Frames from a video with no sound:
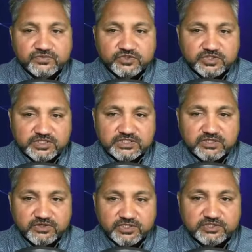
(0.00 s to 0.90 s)
So this is
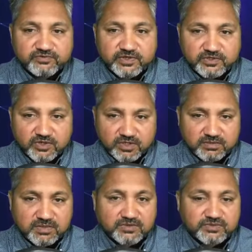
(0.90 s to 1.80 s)
the region we are talking
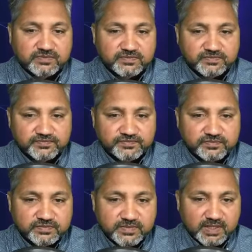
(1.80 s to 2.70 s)
about.
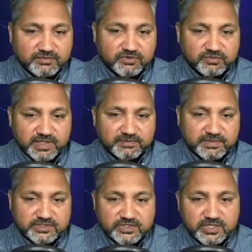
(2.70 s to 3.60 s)
I'm going to make
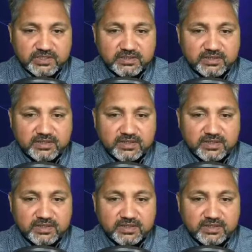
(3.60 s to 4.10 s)
my screen